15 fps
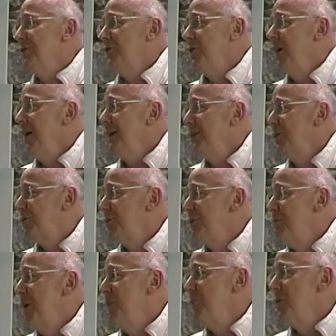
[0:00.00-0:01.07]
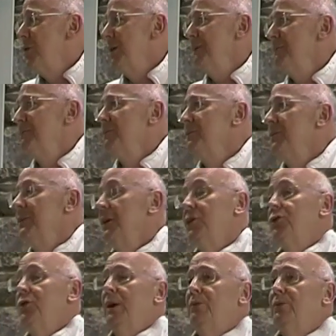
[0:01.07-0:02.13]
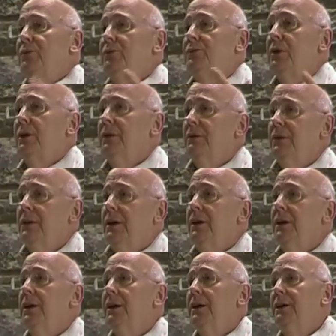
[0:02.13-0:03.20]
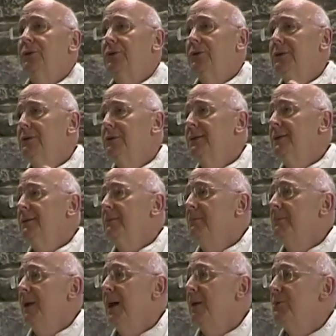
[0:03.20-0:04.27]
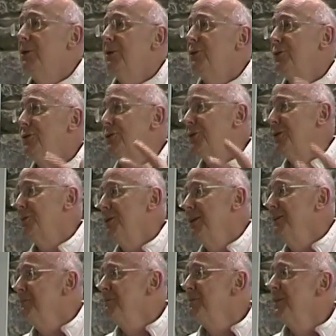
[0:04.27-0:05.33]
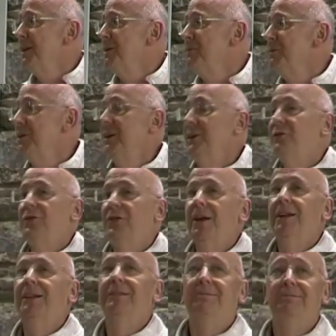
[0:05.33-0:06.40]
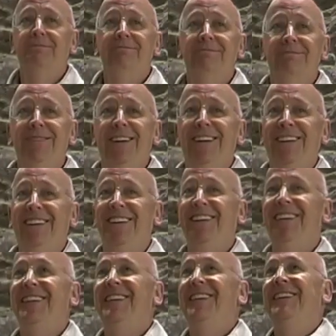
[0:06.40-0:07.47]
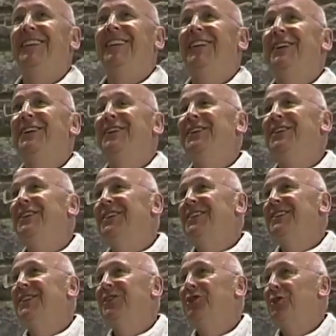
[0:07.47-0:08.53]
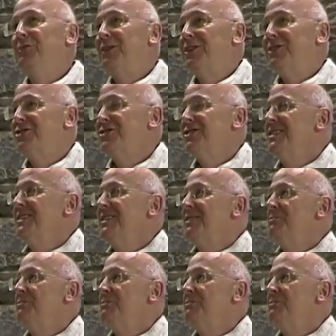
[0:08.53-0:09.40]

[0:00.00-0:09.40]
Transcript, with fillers: fades from memory, unless you happen to write the Iliad or Hamlet or something, but even then there's not much